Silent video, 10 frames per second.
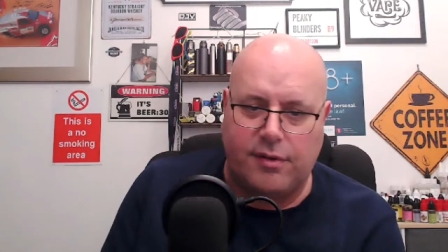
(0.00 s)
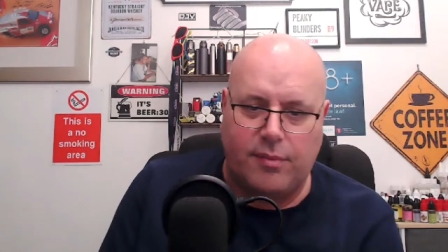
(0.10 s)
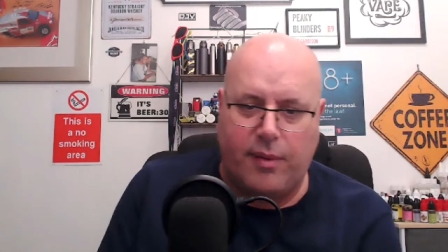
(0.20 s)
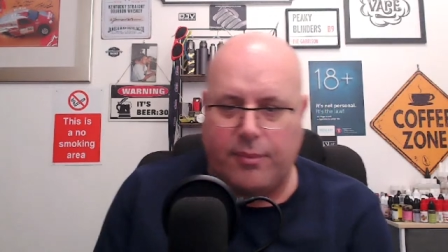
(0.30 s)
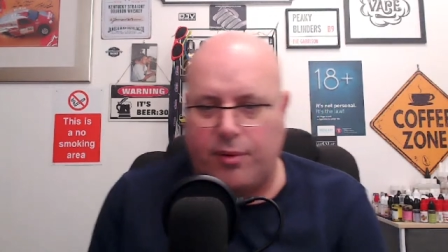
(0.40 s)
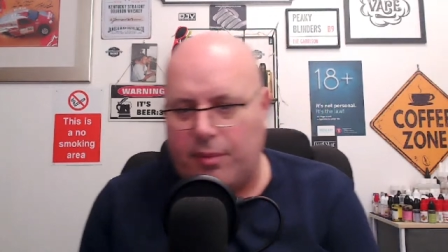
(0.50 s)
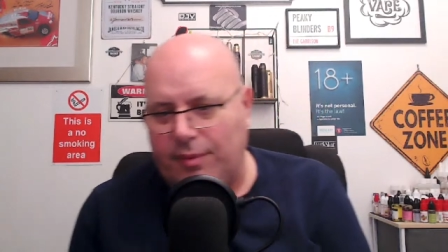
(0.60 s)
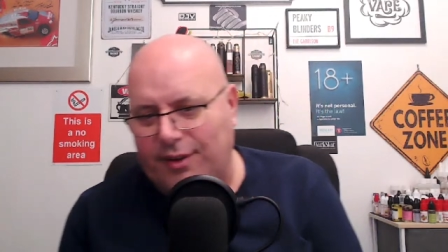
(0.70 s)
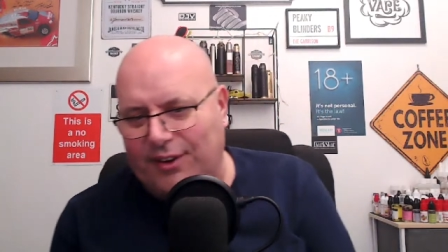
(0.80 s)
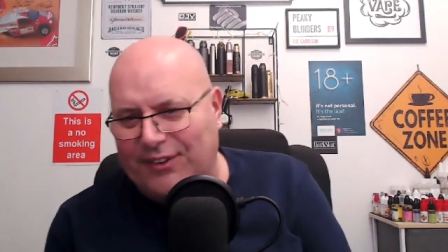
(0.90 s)
back
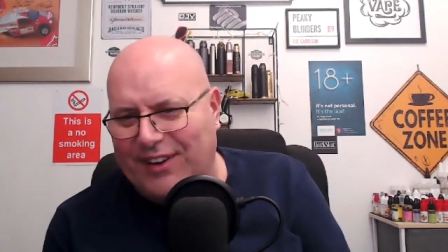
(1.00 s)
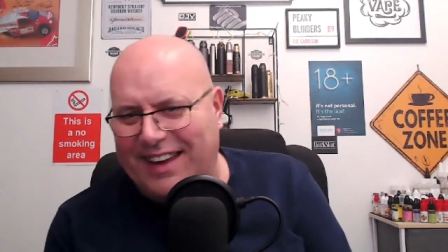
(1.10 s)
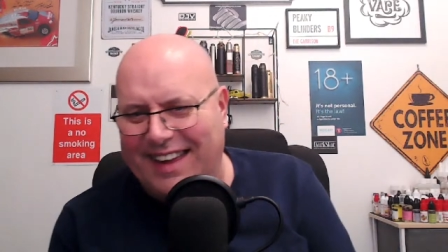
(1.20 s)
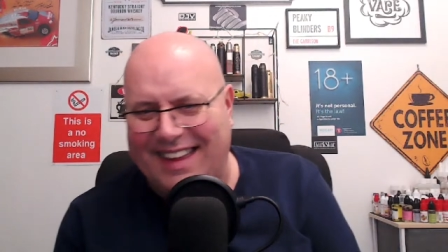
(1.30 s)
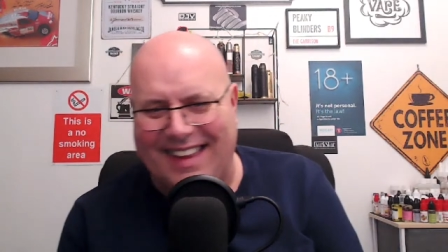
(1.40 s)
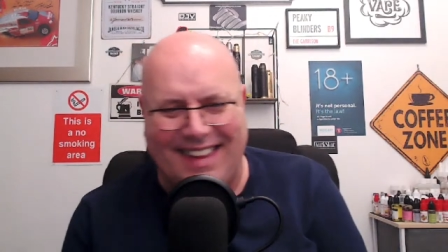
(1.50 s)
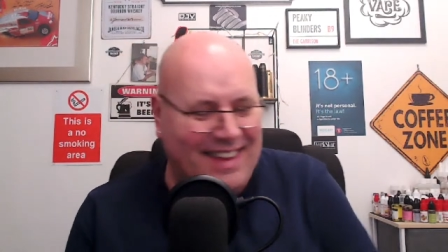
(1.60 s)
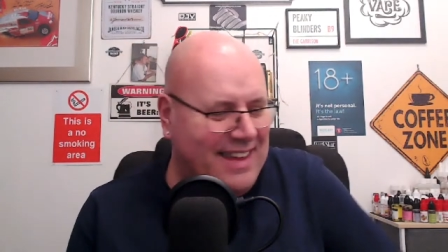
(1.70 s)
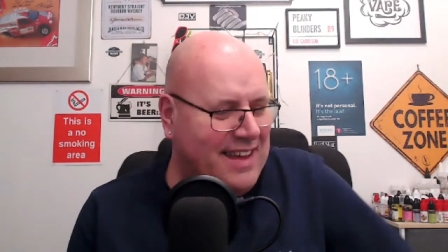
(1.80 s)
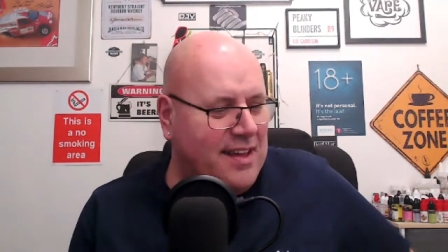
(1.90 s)
problem's gone away.
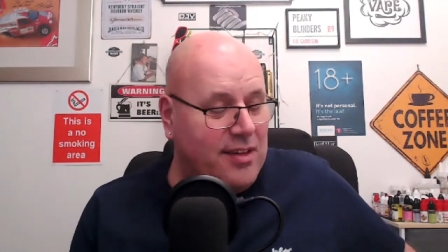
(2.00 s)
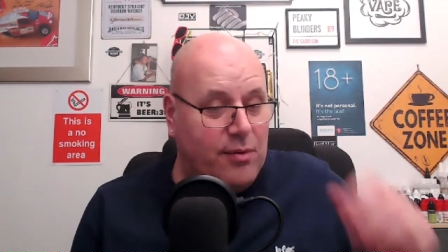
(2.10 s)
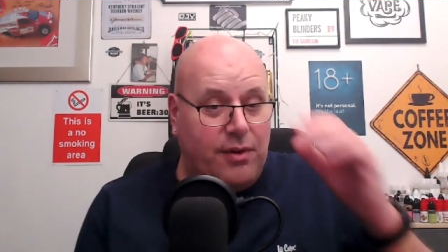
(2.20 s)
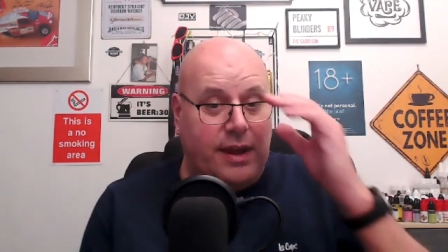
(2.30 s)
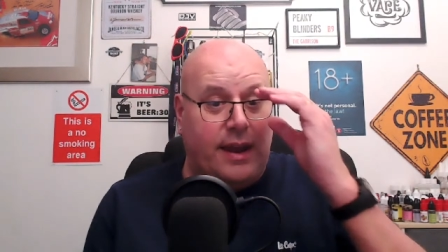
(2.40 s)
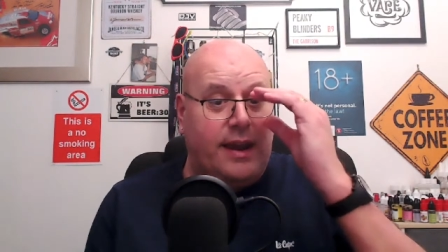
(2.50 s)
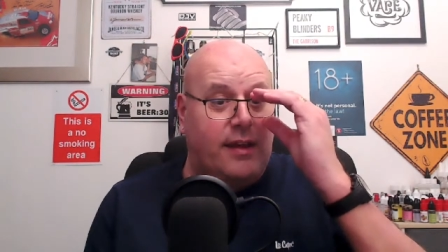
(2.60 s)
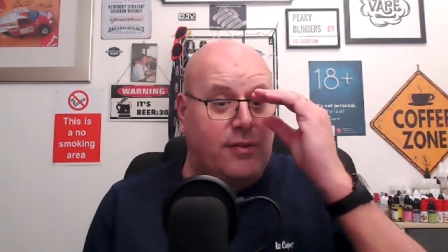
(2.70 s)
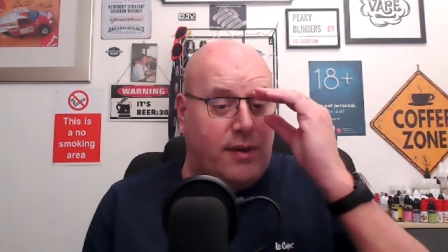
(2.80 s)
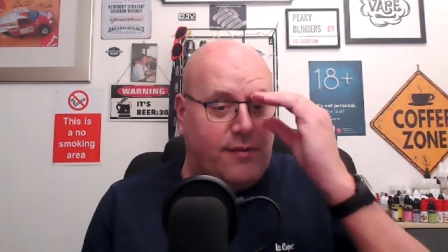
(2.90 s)
So I'm going again
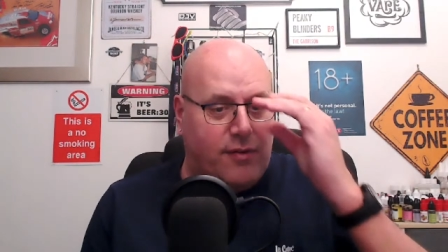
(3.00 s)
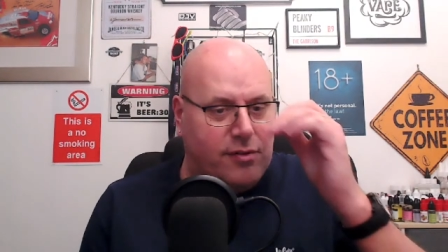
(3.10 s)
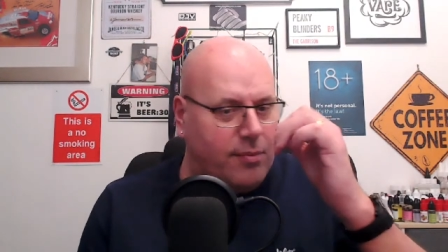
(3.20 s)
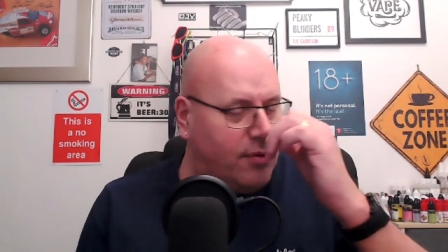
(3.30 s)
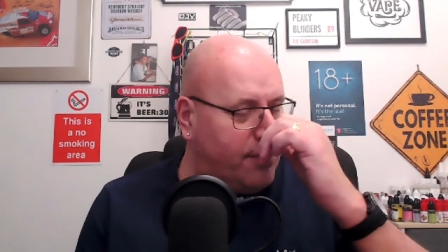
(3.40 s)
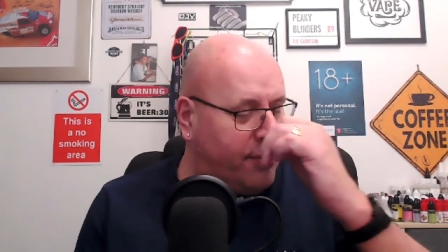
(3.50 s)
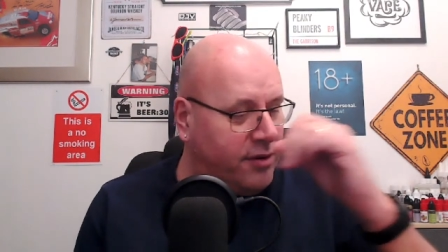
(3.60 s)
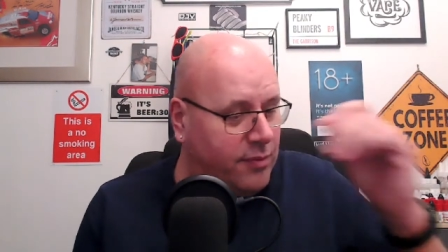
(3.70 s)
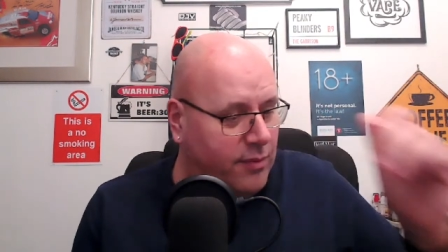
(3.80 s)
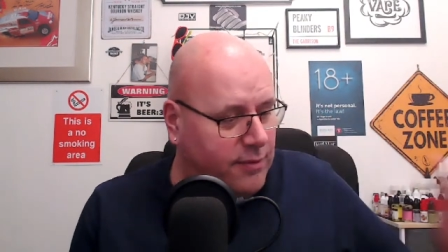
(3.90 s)
next week for some more
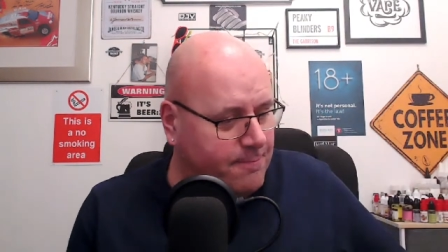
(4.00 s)
punishment